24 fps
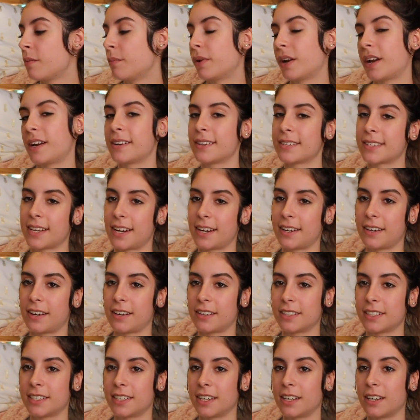but I decided
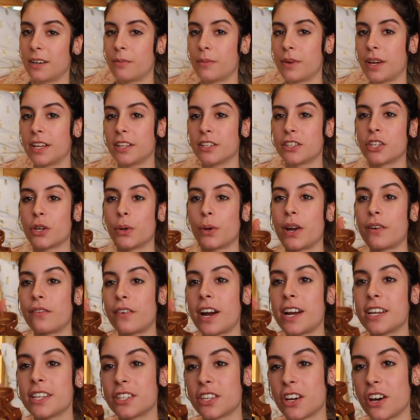not to get them, and so whenever
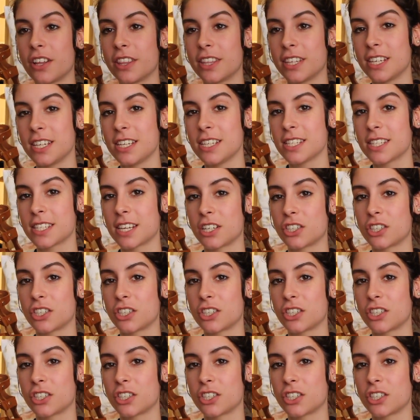I saw these